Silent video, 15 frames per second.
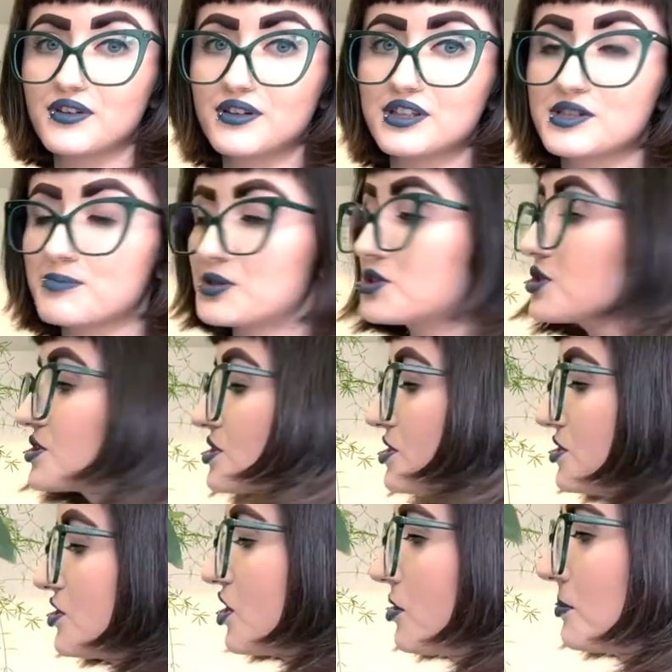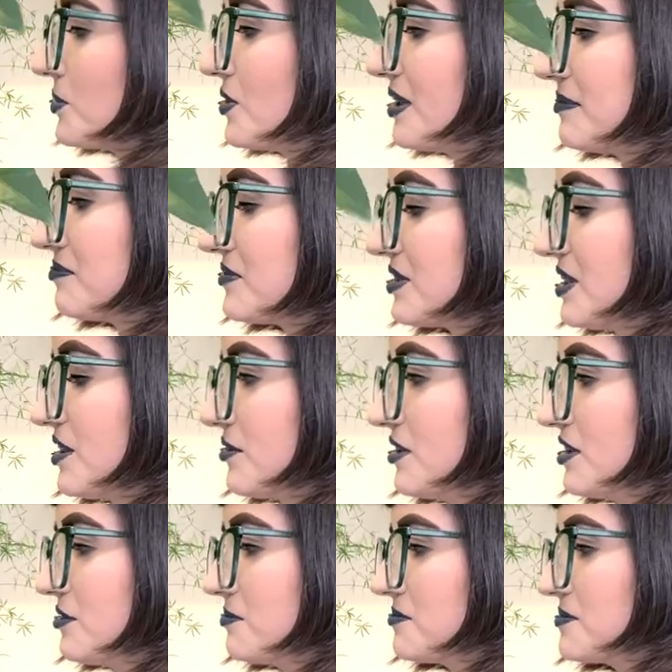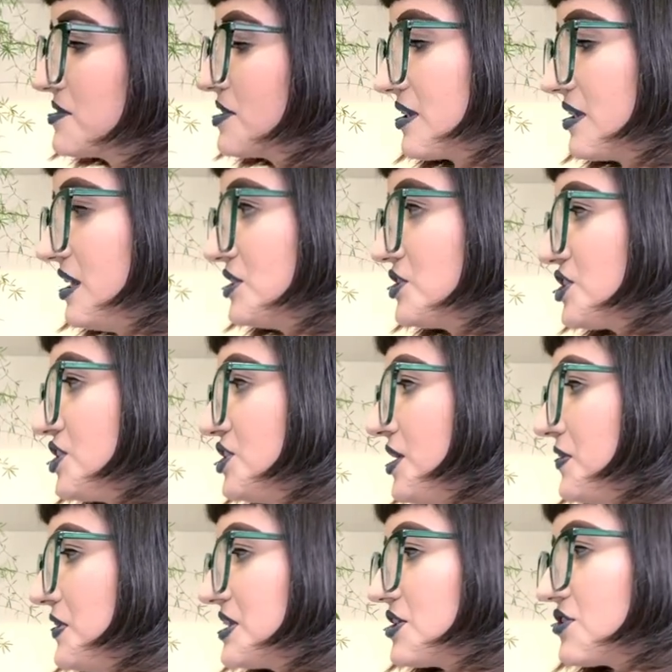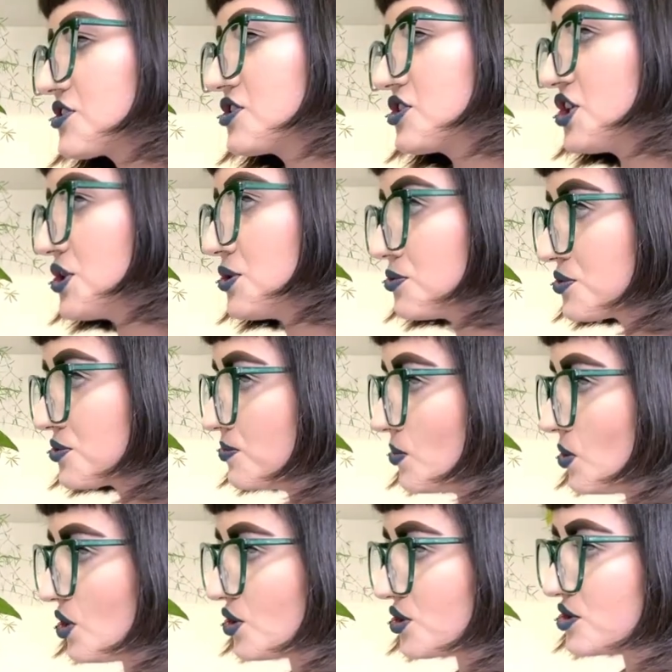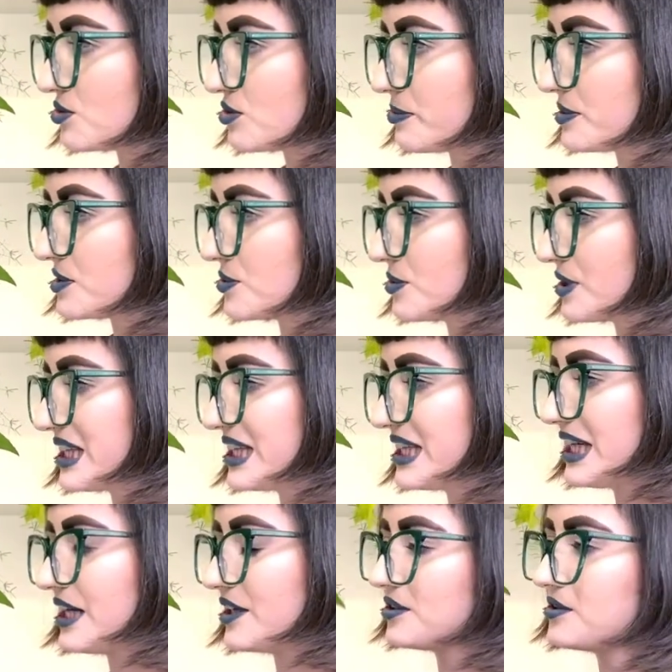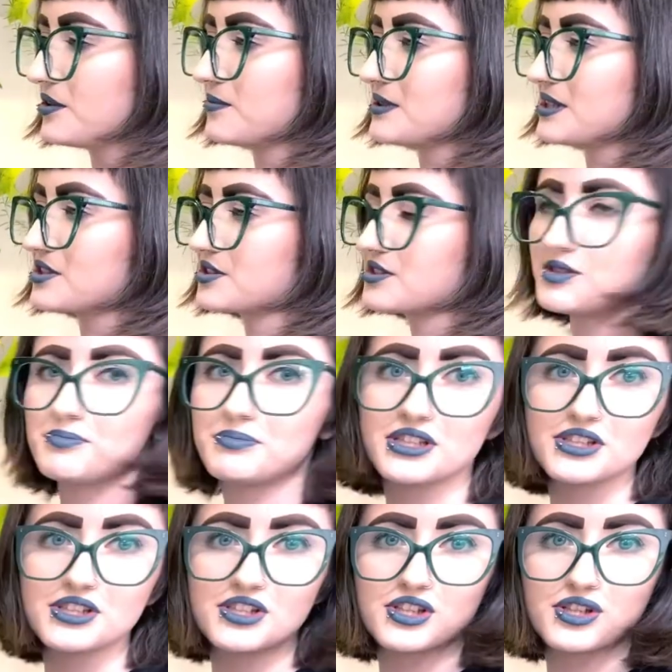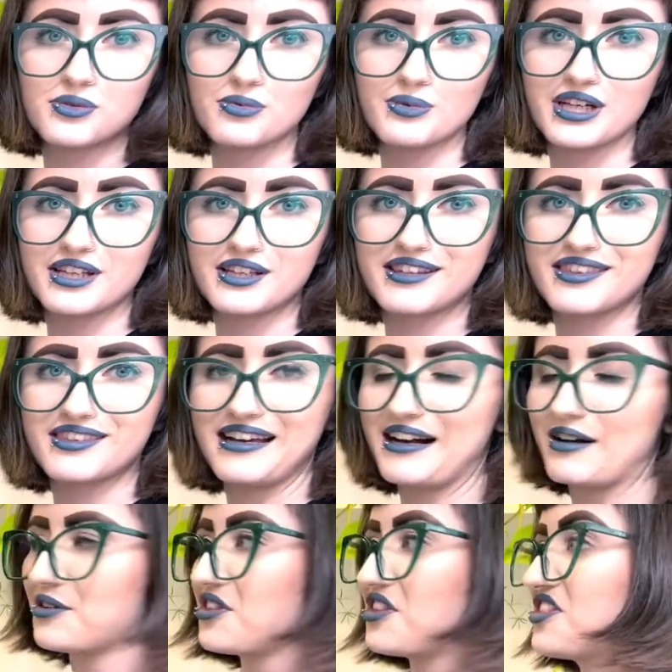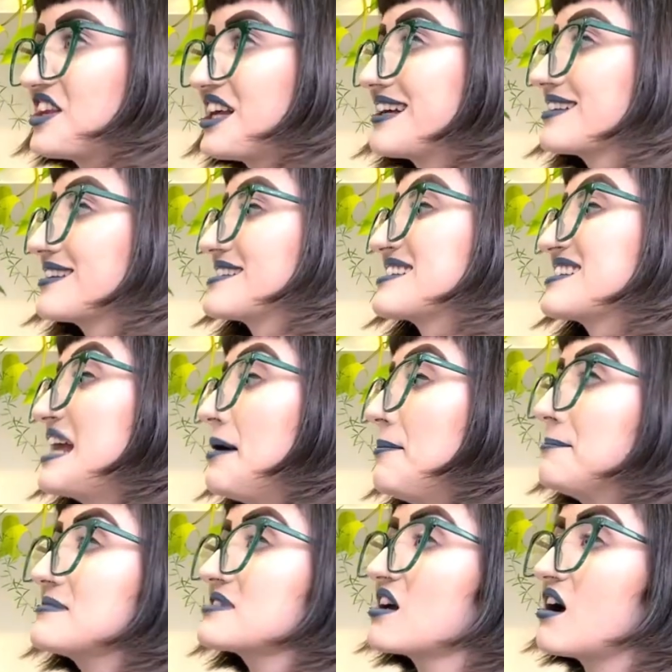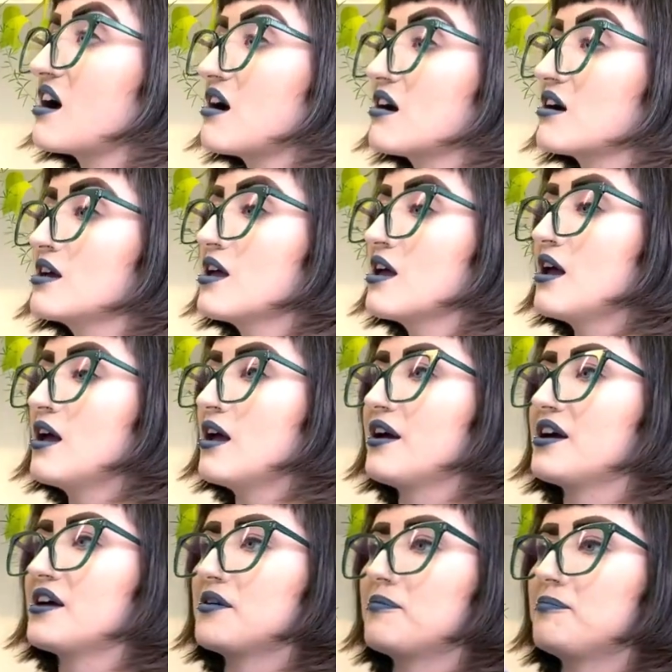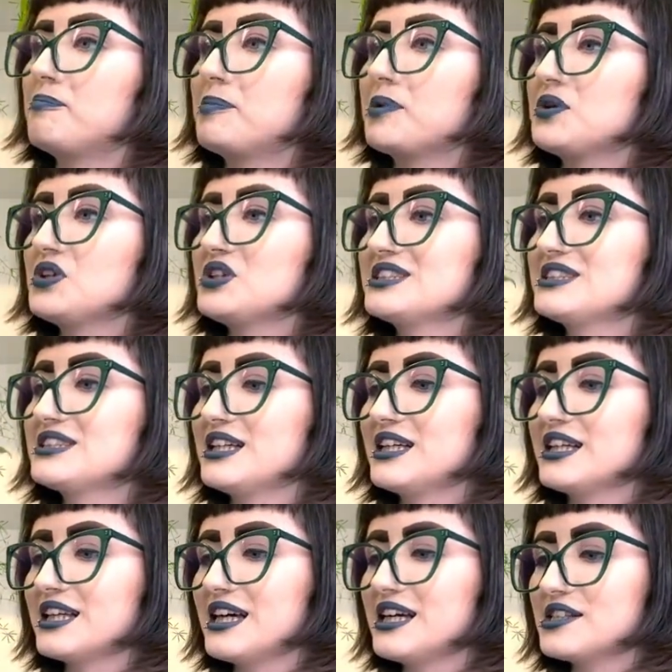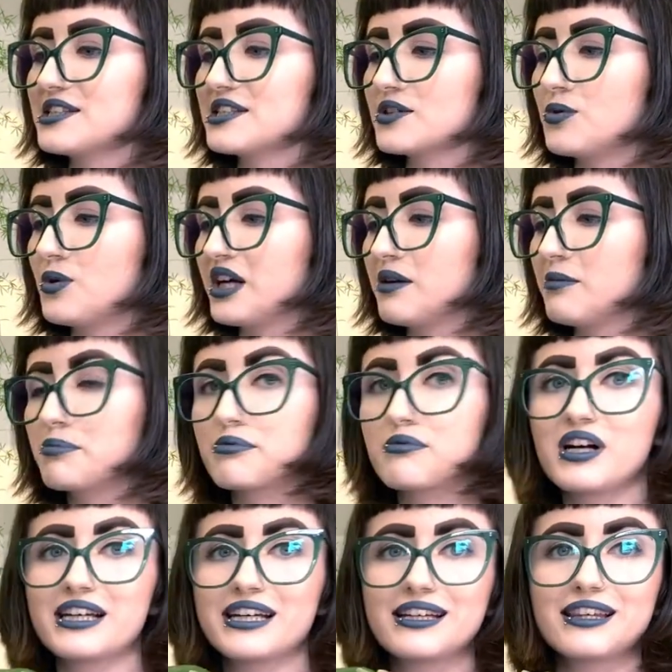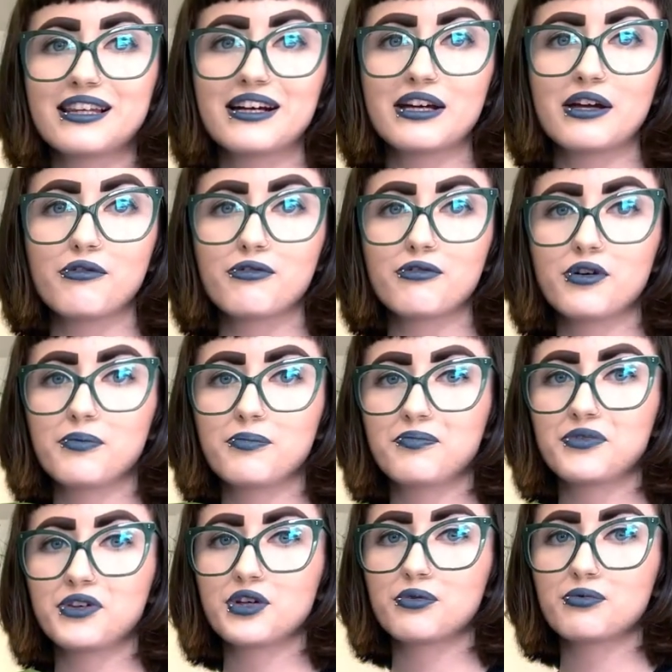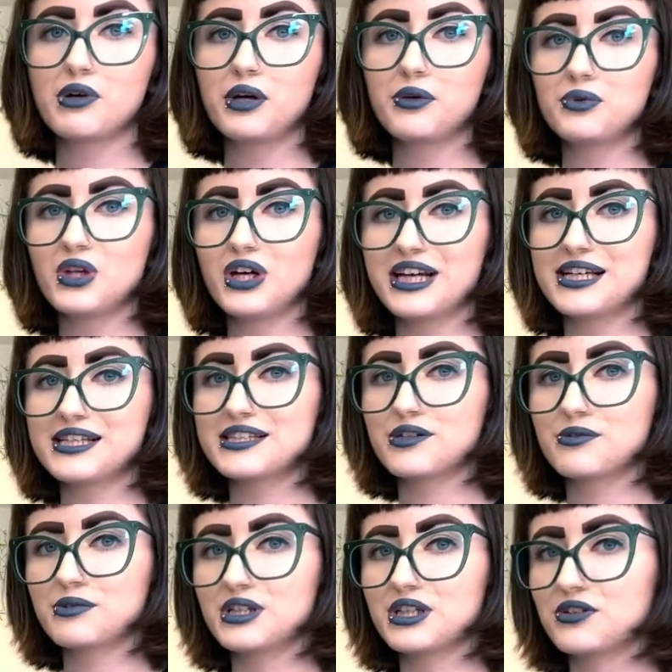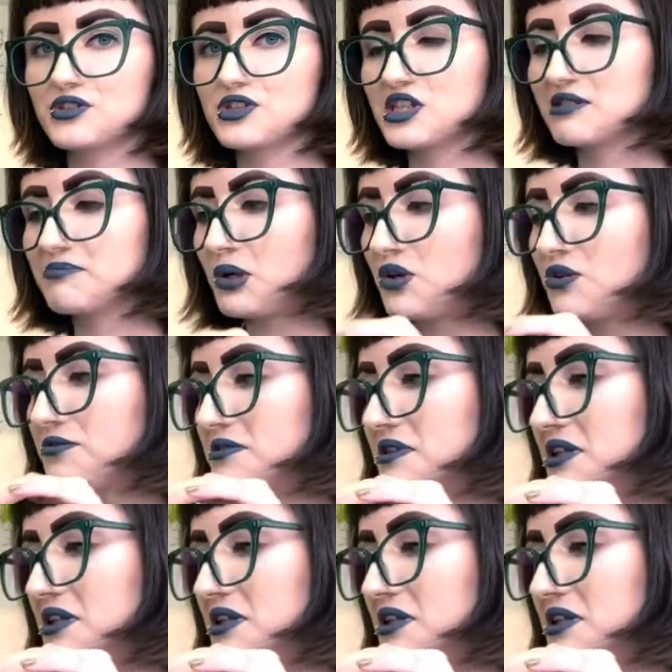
as much as the normal anthuriums. I just noticed it doesn't use water up as quickly. I don't know if that's something to do with how thick the stems are, uh, but it gets quite bright light from the grow light. It's in a really good spot for